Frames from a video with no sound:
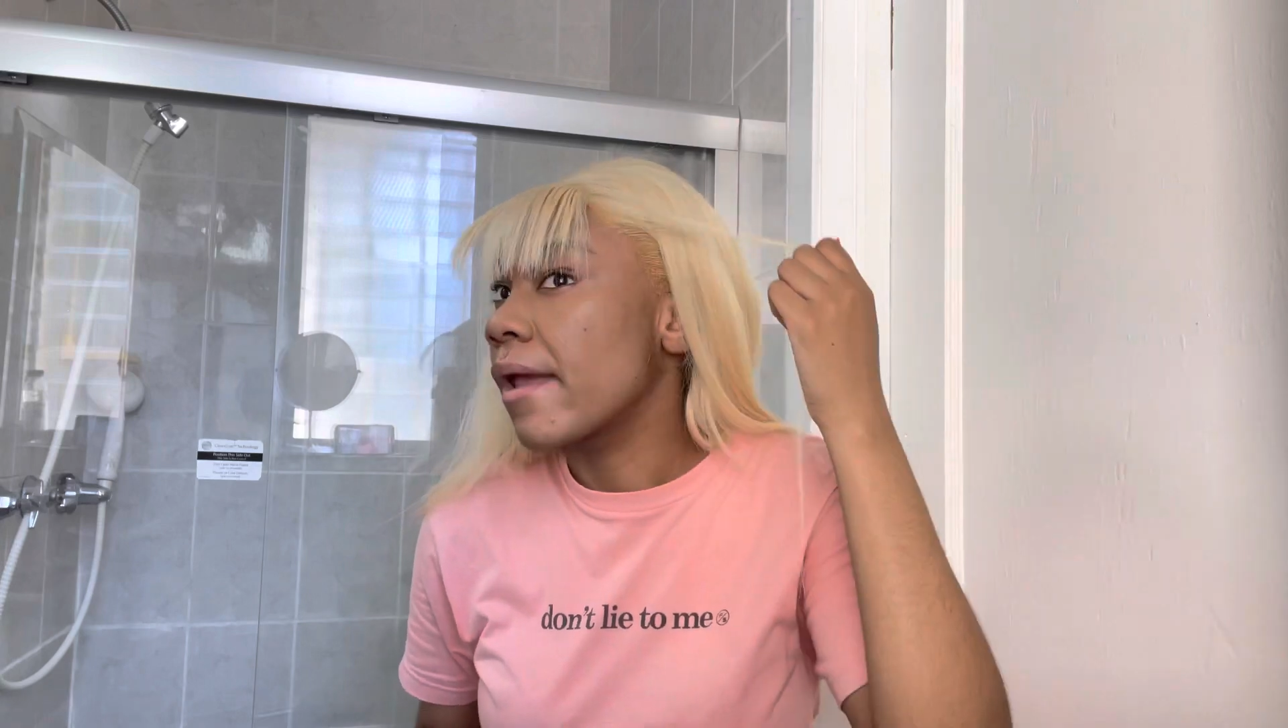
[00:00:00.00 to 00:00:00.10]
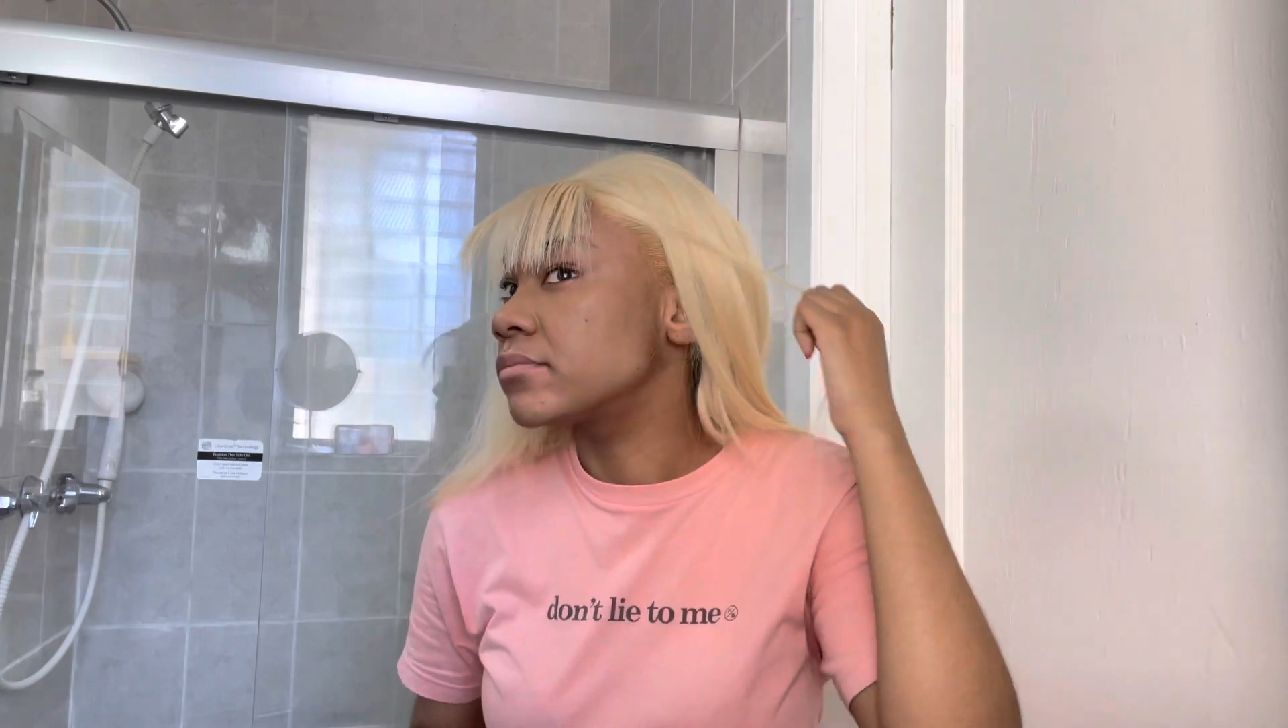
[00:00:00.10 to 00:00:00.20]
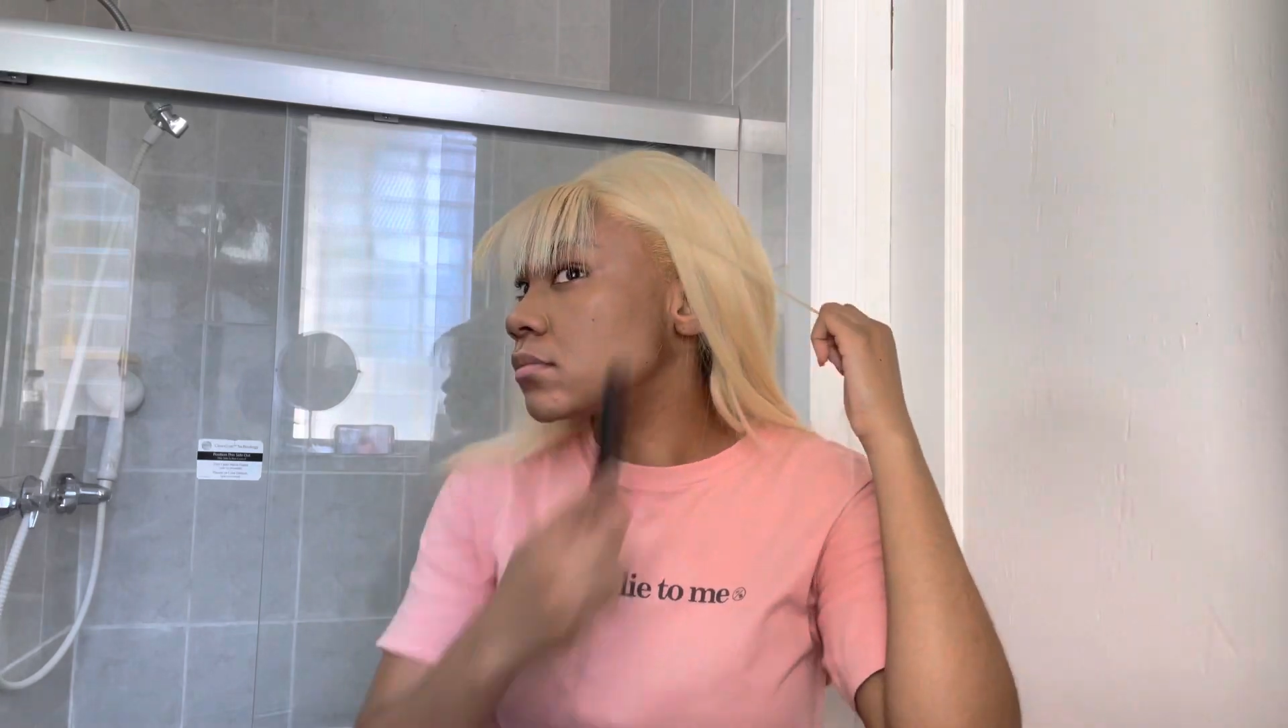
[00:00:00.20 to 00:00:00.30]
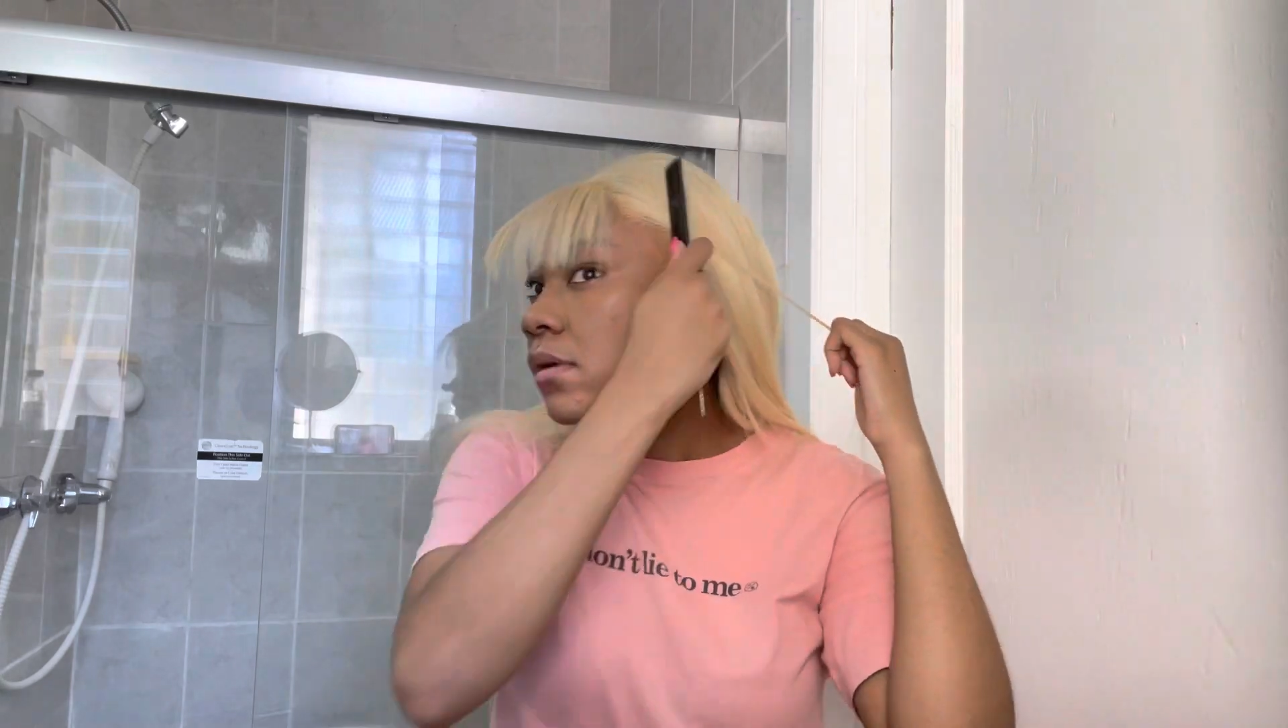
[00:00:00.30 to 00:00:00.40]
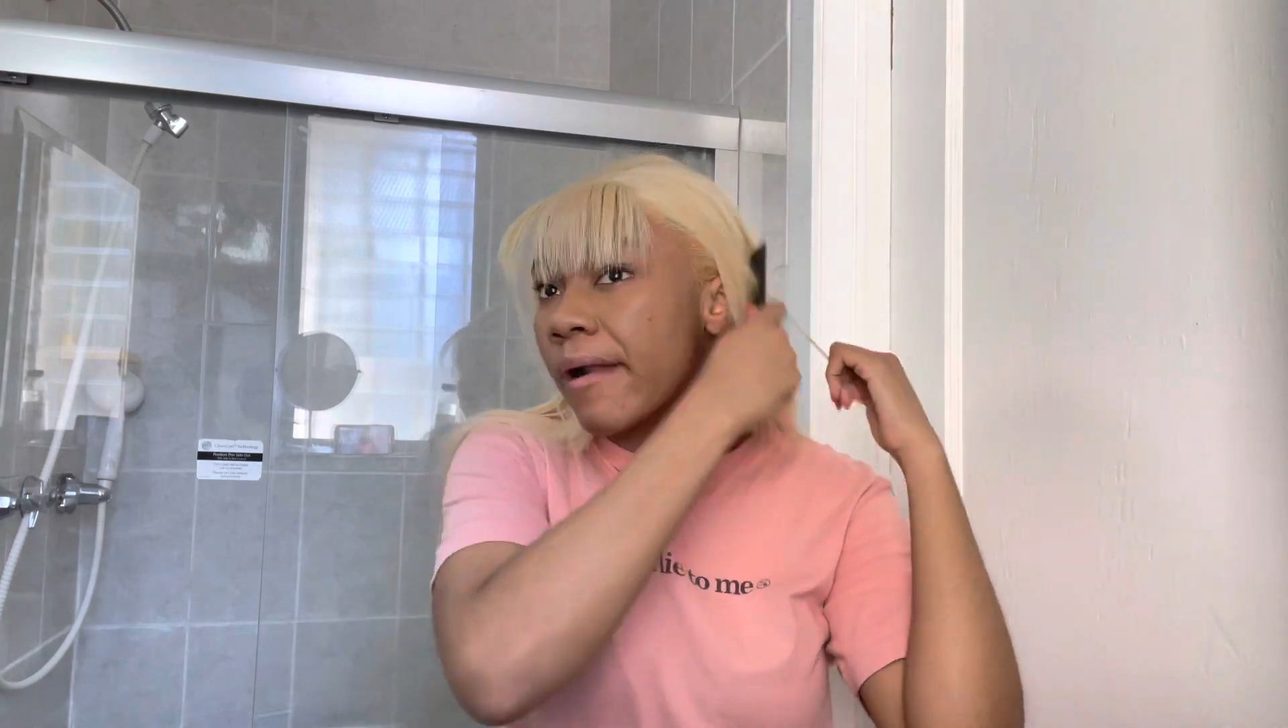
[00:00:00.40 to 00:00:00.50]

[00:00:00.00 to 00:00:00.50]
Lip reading: decided